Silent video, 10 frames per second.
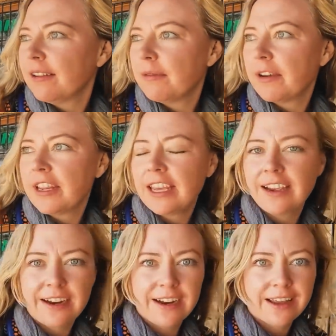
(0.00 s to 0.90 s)
I'm already
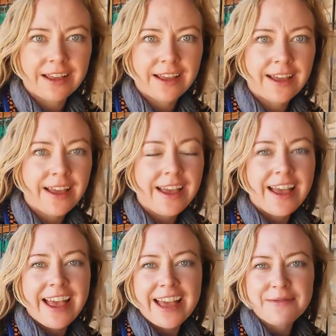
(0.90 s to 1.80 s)
here.
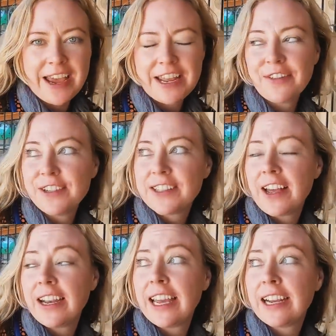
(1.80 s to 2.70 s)
I had my headphones
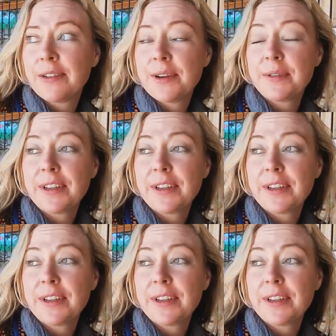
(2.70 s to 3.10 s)
on and I went